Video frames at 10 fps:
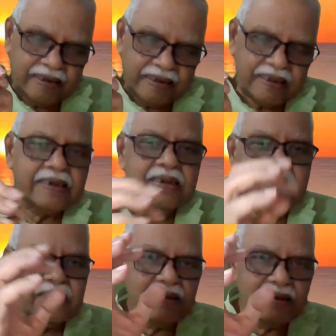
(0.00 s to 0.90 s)

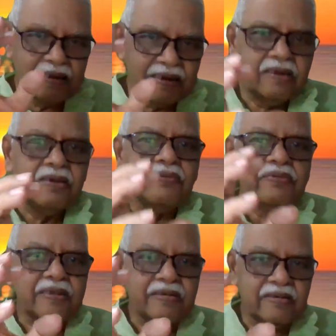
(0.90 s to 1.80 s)
in any of
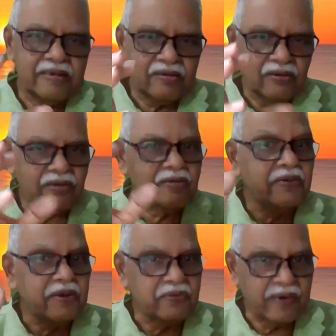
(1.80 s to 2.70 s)
the six or
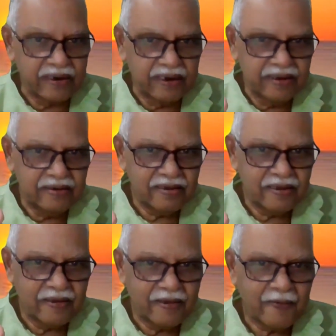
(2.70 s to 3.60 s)
seven vargas,